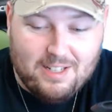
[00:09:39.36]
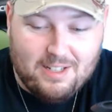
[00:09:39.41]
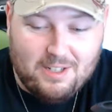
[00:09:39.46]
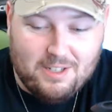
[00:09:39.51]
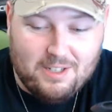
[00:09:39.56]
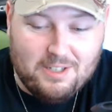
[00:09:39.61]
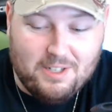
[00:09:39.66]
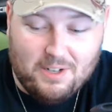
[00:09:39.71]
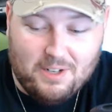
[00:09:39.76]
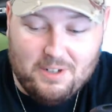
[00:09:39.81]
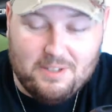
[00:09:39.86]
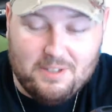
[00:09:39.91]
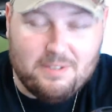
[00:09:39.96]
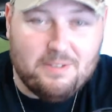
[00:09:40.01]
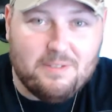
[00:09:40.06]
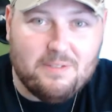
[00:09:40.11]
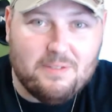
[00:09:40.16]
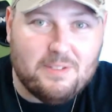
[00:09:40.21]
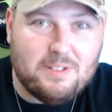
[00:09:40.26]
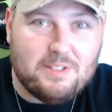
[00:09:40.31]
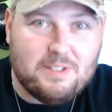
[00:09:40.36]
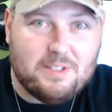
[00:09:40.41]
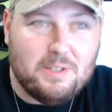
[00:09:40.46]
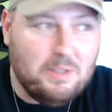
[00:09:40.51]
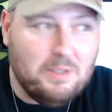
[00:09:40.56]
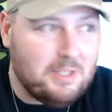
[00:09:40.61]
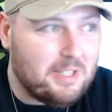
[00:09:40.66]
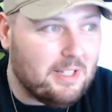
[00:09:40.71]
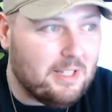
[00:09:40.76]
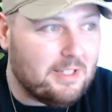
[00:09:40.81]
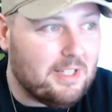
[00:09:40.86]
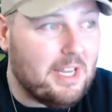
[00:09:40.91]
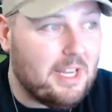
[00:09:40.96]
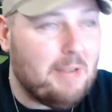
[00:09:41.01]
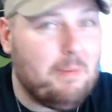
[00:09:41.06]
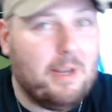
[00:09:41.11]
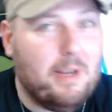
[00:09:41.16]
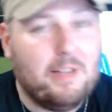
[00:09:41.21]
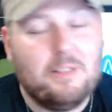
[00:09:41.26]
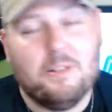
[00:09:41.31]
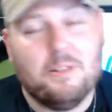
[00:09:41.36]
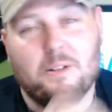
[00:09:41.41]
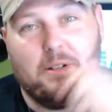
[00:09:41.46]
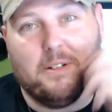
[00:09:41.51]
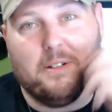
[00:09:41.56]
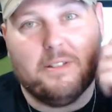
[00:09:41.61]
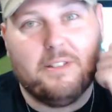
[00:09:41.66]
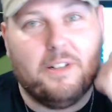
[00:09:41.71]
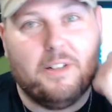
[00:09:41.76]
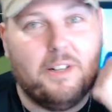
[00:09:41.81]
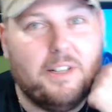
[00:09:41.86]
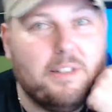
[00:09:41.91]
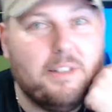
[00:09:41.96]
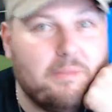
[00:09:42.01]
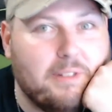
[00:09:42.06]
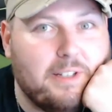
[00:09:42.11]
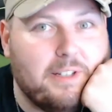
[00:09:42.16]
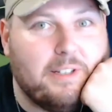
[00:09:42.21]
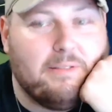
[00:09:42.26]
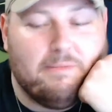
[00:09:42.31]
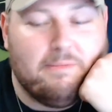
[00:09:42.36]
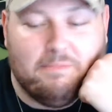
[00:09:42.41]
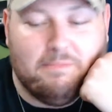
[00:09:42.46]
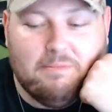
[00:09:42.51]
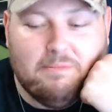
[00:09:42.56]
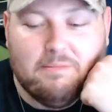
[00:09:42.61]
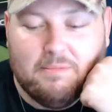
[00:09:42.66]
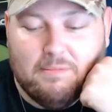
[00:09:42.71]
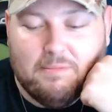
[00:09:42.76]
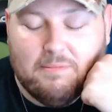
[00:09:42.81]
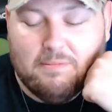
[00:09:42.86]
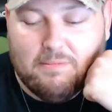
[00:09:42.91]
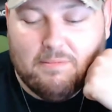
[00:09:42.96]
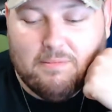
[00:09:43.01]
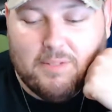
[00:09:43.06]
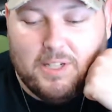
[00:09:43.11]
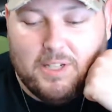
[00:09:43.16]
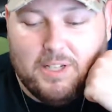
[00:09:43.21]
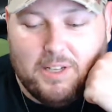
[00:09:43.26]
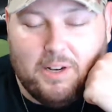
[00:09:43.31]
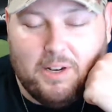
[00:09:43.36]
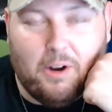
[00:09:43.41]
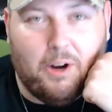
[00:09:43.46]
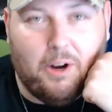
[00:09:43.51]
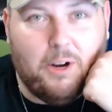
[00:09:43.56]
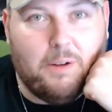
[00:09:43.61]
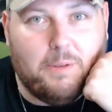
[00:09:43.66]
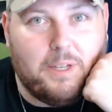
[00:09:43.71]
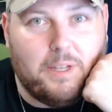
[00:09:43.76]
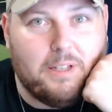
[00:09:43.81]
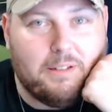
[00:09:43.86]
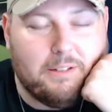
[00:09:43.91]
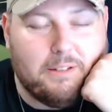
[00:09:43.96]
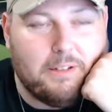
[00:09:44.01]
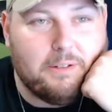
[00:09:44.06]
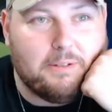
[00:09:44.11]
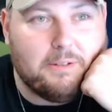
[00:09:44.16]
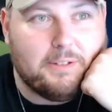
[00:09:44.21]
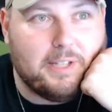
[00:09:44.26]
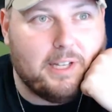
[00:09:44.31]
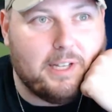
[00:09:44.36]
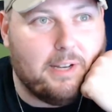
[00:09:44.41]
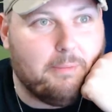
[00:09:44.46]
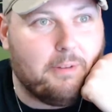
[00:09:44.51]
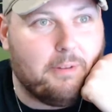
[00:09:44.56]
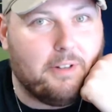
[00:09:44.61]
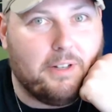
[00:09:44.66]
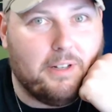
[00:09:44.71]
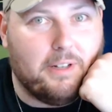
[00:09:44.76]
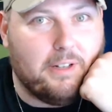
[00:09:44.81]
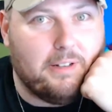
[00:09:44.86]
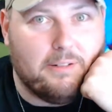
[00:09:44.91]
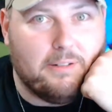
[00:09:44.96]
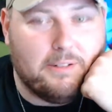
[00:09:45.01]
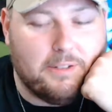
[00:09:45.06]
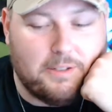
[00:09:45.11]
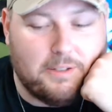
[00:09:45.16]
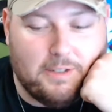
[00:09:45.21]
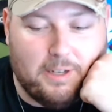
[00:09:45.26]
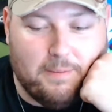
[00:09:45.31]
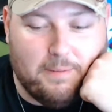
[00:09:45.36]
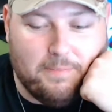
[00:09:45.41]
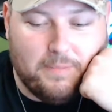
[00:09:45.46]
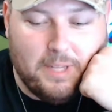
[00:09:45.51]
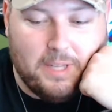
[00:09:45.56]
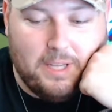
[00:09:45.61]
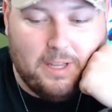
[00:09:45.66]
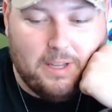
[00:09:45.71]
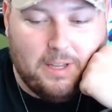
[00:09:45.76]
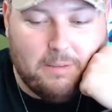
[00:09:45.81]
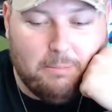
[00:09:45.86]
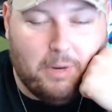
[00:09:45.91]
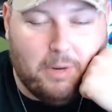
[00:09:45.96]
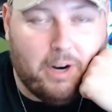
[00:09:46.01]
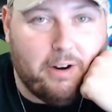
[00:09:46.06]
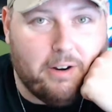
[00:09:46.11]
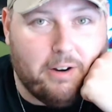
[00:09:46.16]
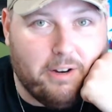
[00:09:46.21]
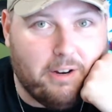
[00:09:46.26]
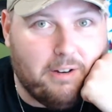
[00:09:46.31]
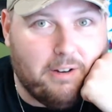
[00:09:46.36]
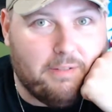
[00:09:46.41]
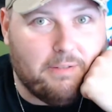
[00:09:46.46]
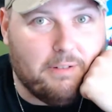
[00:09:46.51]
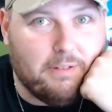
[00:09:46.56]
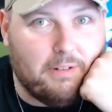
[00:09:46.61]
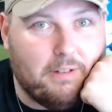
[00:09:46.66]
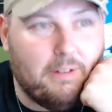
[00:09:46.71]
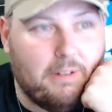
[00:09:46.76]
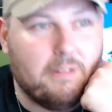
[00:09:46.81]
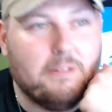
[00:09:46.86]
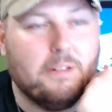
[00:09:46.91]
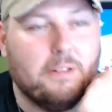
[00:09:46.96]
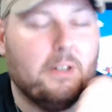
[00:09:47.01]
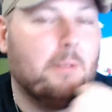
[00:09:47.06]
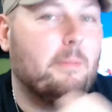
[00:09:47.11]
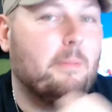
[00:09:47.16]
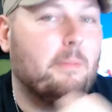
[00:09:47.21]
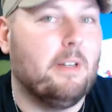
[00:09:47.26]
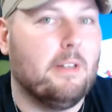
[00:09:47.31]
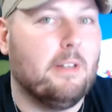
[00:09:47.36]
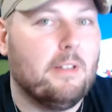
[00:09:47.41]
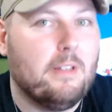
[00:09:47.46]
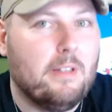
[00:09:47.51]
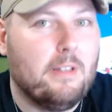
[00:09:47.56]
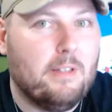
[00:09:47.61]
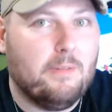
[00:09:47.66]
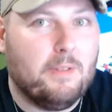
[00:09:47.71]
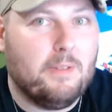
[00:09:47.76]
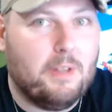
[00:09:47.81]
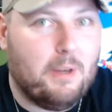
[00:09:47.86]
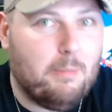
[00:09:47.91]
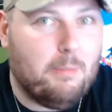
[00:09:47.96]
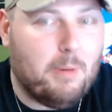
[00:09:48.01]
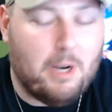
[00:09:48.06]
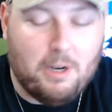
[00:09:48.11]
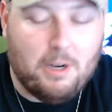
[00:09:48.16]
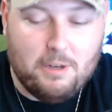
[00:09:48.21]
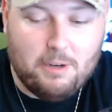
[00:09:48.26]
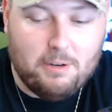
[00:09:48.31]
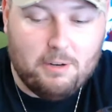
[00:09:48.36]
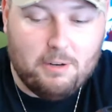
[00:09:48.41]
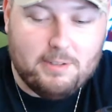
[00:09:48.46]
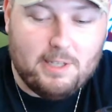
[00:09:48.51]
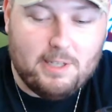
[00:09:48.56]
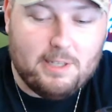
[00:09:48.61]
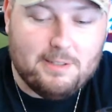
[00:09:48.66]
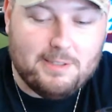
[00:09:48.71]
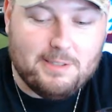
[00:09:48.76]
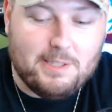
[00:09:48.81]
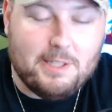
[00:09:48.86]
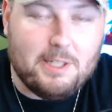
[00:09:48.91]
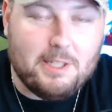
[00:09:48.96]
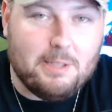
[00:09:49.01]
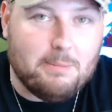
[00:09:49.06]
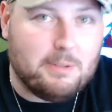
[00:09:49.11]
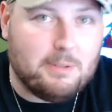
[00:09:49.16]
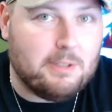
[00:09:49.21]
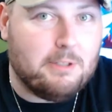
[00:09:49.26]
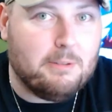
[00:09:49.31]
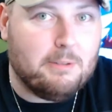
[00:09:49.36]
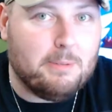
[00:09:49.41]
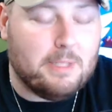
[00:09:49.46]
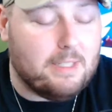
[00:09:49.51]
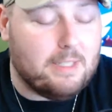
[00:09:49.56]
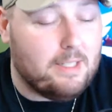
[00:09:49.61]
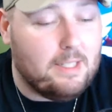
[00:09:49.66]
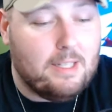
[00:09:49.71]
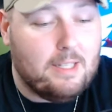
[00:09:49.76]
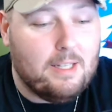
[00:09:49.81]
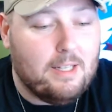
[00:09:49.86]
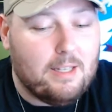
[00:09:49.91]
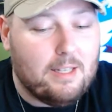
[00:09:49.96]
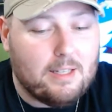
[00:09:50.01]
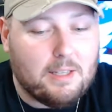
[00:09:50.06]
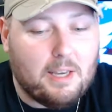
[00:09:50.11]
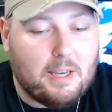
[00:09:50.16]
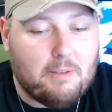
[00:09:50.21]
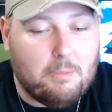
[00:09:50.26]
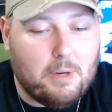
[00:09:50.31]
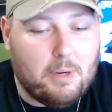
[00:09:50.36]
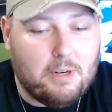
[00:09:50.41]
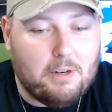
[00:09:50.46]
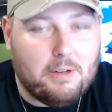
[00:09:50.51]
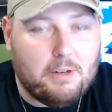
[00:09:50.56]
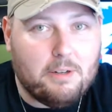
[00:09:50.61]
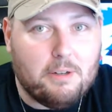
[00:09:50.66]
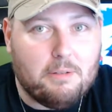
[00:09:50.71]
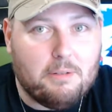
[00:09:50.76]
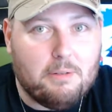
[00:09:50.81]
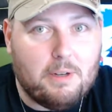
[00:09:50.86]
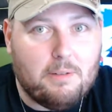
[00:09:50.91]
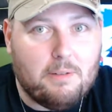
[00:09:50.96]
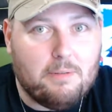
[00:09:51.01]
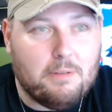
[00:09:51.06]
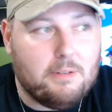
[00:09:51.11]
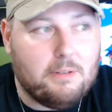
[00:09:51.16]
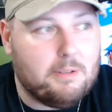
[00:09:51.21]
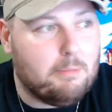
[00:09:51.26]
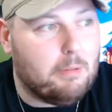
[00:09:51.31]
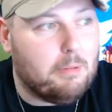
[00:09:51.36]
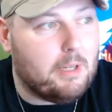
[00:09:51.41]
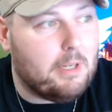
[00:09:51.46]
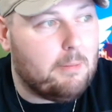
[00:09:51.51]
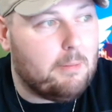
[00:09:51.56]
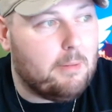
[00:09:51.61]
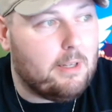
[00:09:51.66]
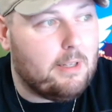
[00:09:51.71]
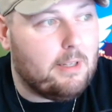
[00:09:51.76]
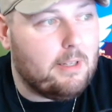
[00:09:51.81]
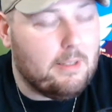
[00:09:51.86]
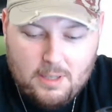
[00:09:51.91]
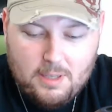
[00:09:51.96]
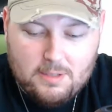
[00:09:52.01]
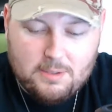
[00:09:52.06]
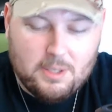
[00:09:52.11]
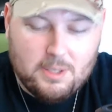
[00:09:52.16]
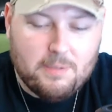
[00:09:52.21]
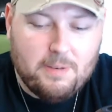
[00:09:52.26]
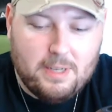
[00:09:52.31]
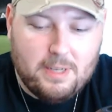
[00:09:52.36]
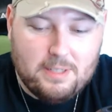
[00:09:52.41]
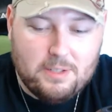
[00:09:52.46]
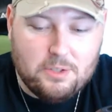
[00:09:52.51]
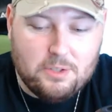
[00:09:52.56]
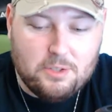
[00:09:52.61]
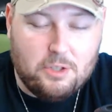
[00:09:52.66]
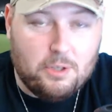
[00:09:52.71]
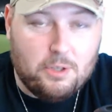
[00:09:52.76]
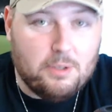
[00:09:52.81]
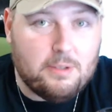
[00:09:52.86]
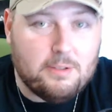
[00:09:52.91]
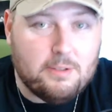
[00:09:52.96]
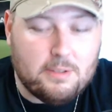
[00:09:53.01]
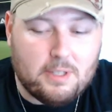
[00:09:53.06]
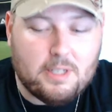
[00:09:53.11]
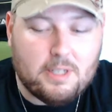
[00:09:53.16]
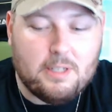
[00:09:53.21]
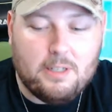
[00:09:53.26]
you know, Sonic the damn Hedgehog, you know, he hit home. He was hammering it to Mario for a long time there, even though Mario was outselling him still, but gave Mario a good run for his bloody money. So if I had to choose, like,